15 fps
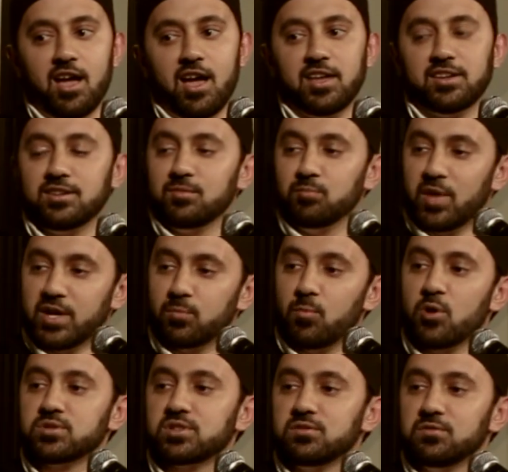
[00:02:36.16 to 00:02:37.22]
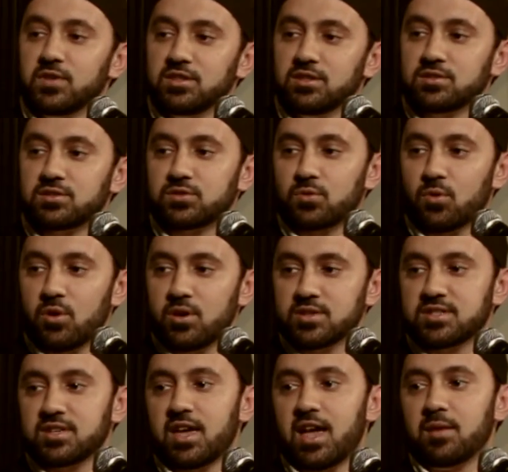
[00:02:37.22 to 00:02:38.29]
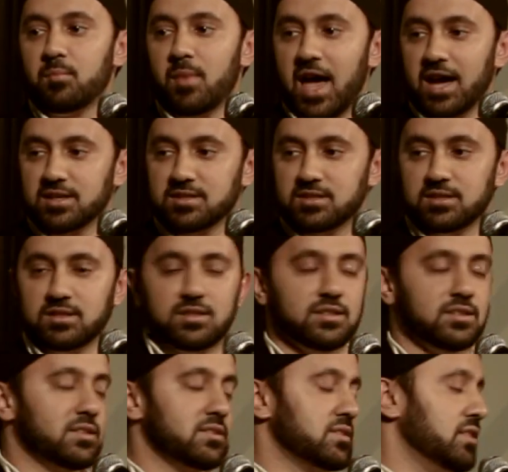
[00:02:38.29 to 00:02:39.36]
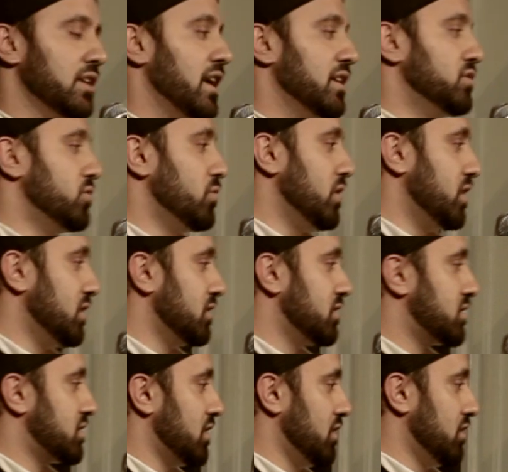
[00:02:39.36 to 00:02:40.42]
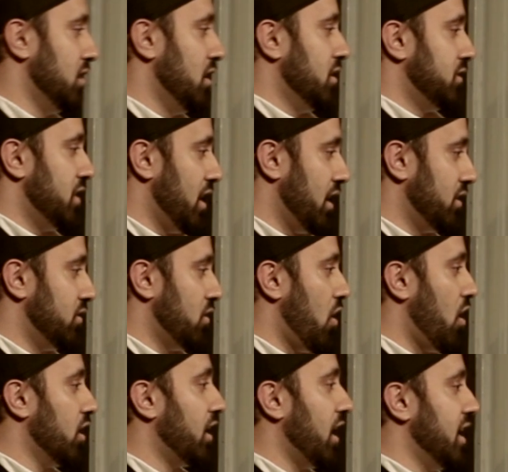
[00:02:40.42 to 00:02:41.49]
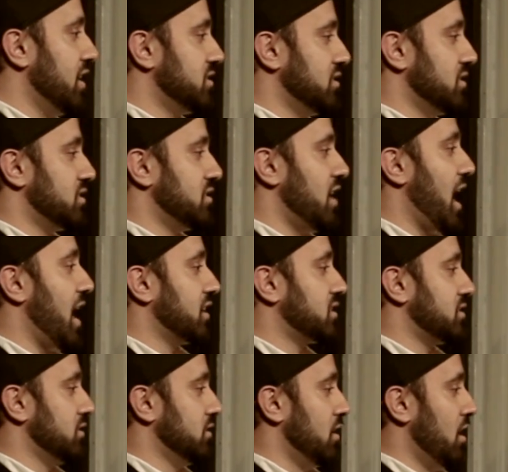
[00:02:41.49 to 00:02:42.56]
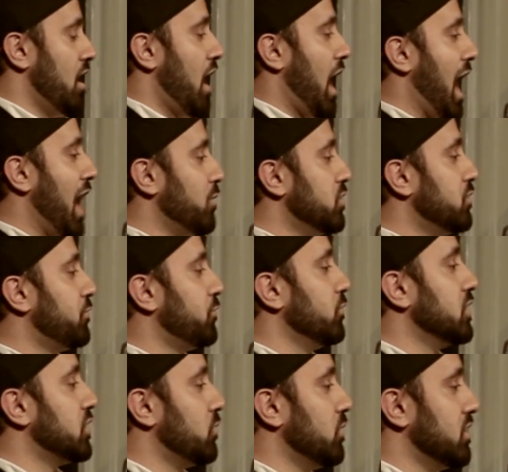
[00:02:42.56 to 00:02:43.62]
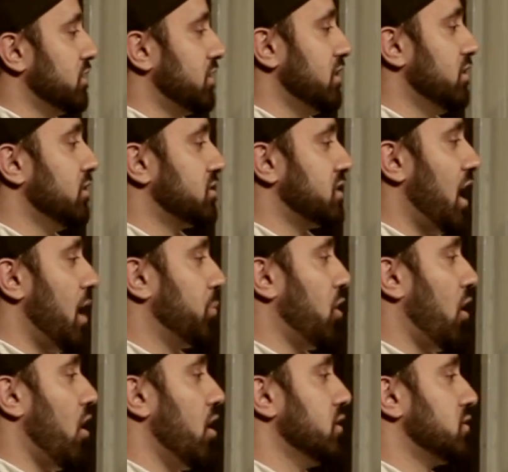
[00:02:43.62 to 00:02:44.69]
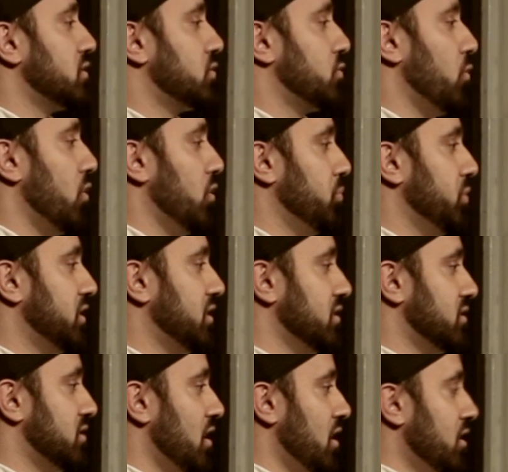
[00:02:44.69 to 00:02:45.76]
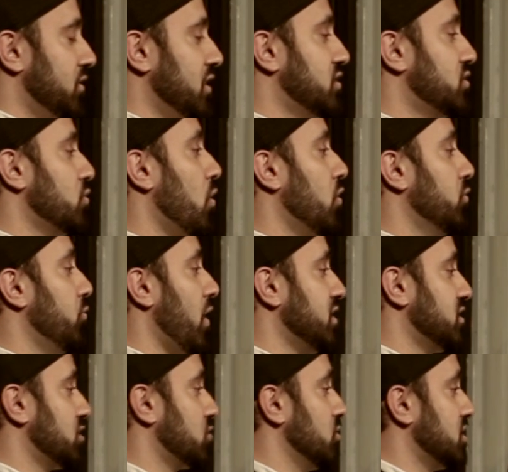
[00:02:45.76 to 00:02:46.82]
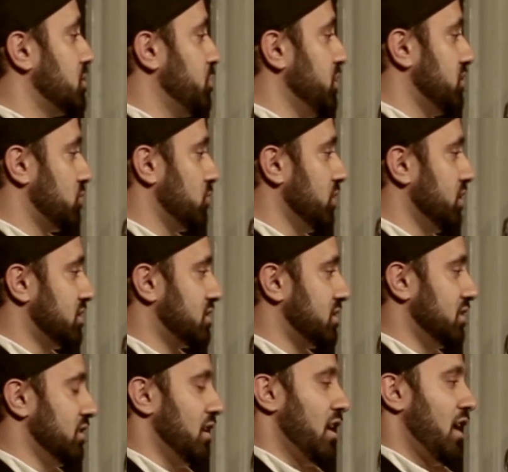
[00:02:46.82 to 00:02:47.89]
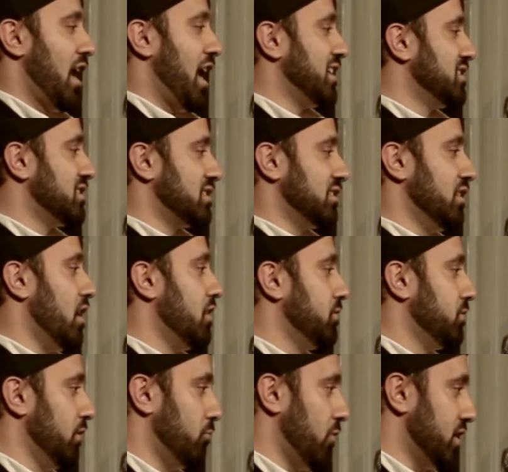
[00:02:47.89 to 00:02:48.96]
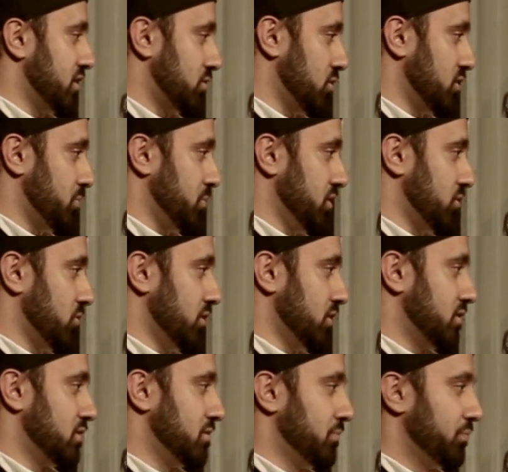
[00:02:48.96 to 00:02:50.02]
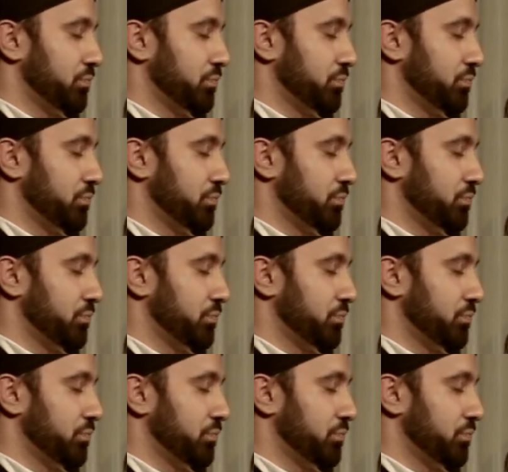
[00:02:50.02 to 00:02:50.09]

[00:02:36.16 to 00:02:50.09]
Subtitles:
And like most convenience stores, they had magazines and they had drinks and they had all kinds of snacks. And I would frequent the Hilltop Card Store because they sold Rice Krispie treats, and I just love Rice Krispie treats.